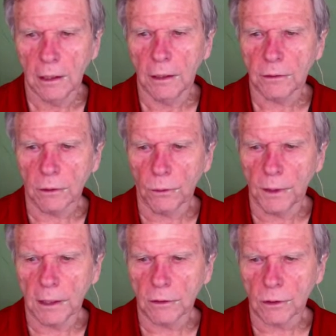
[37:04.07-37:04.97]
so we
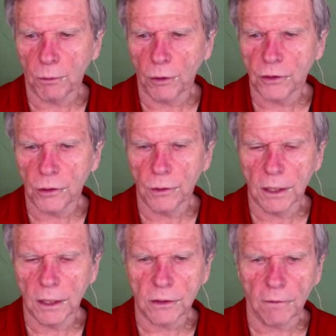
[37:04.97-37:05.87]
can support you
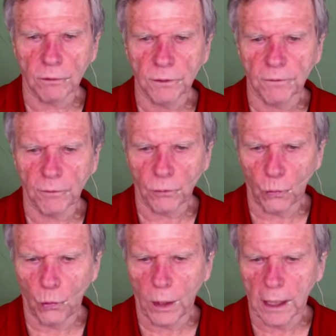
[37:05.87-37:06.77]
in several different
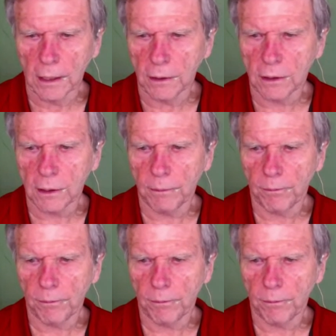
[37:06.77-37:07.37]
ways.